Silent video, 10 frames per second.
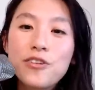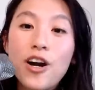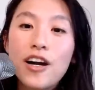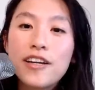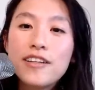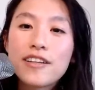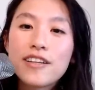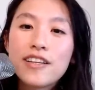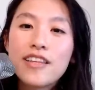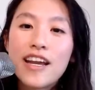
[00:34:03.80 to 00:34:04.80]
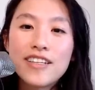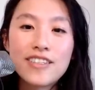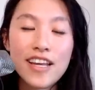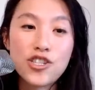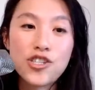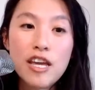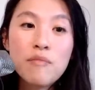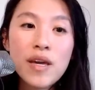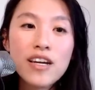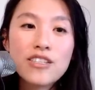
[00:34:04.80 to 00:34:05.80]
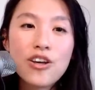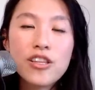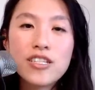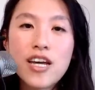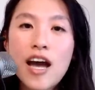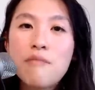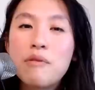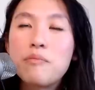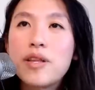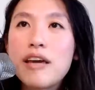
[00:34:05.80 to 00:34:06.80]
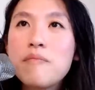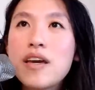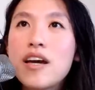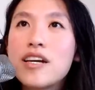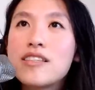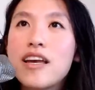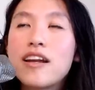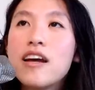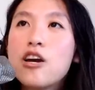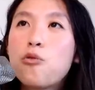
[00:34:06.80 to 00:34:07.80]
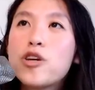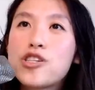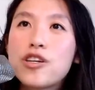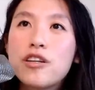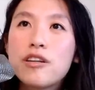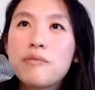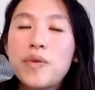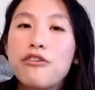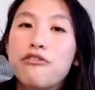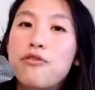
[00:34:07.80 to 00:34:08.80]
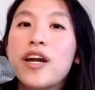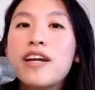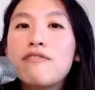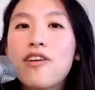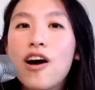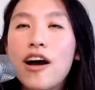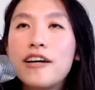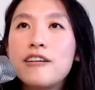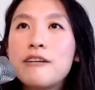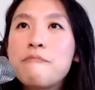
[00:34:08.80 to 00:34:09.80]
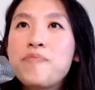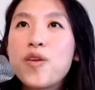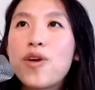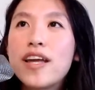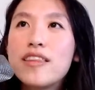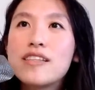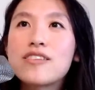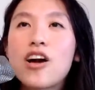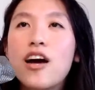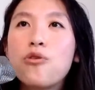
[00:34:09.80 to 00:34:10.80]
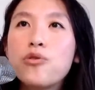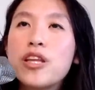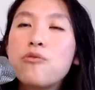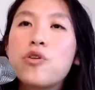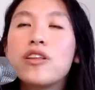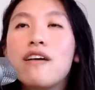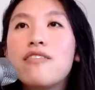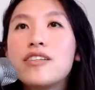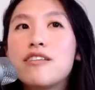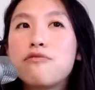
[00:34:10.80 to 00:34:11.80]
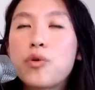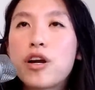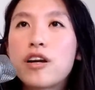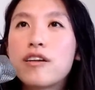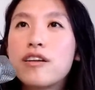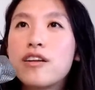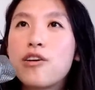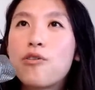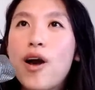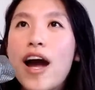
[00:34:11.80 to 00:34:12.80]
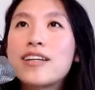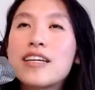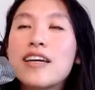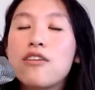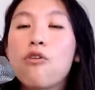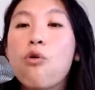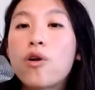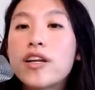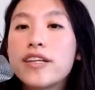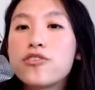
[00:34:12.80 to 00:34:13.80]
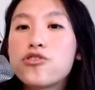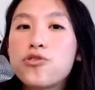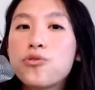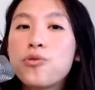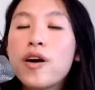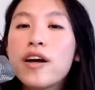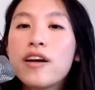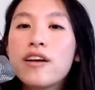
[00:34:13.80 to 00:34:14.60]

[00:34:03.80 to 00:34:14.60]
God that is like shaming us all the time and blaming us, and we should be afraid of God, right? This God only will love us if we're, you know, acting in accordance to